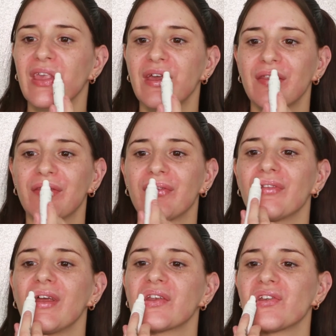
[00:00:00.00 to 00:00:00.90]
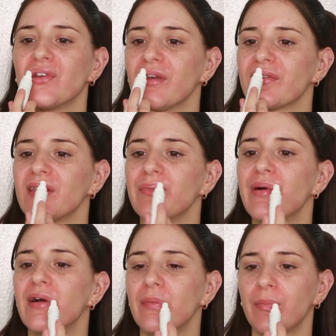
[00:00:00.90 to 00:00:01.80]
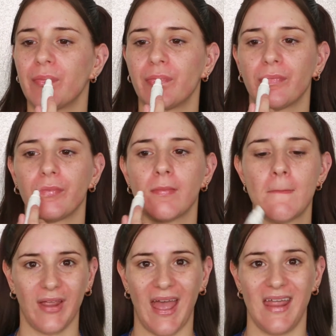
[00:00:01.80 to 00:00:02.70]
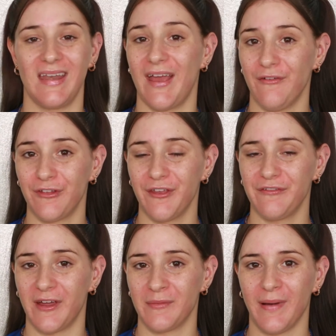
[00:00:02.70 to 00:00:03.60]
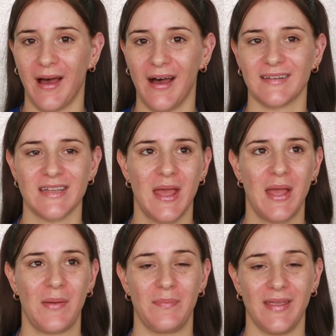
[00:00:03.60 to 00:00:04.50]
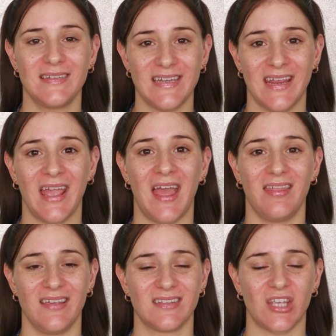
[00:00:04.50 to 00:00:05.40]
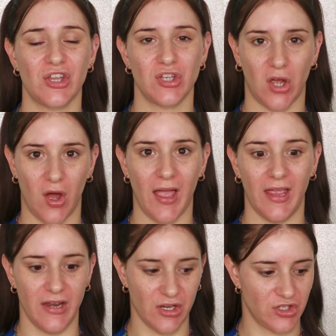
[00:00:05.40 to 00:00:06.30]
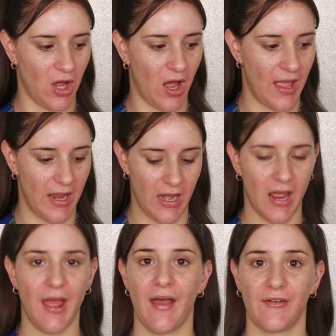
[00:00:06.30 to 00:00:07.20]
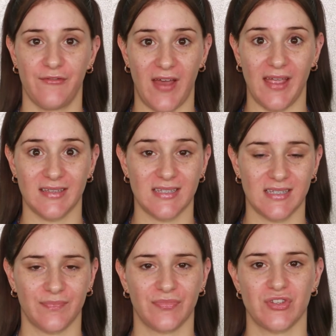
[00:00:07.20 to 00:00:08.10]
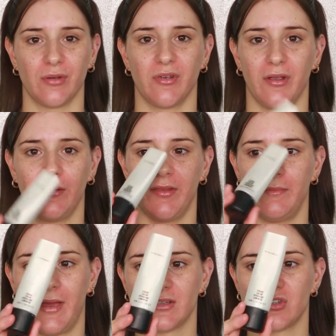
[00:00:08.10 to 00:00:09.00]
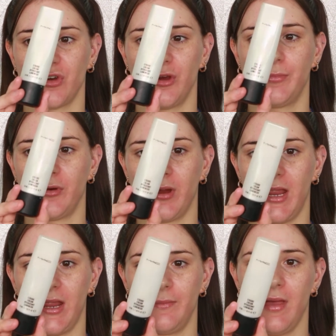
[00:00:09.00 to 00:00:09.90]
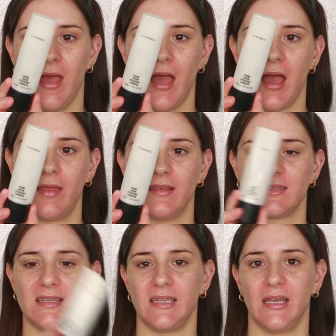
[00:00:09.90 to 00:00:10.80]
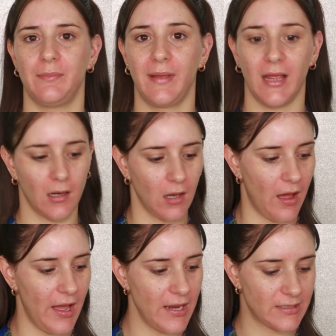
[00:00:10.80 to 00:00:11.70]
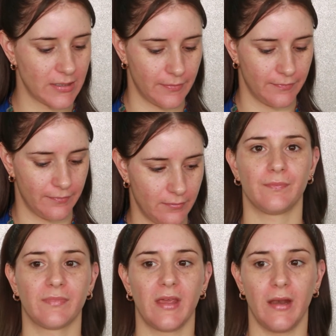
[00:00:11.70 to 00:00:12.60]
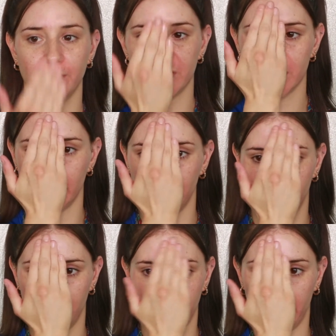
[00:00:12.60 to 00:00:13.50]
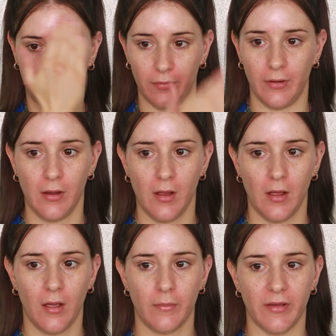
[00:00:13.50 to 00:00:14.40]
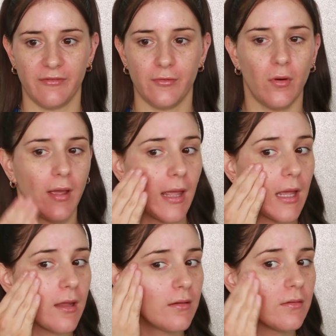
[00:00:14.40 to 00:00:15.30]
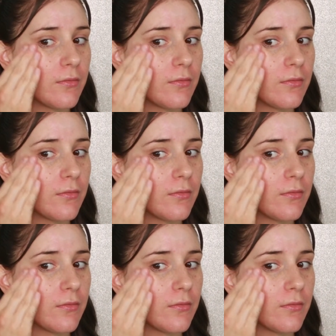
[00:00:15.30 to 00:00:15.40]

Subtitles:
It's such a nice lip balm. Okay, now for the fun part, beating this tired face. So I'm going with the MAC Strobe Cream, and this is in Pink Light. And I'm just going to put it on my forehead,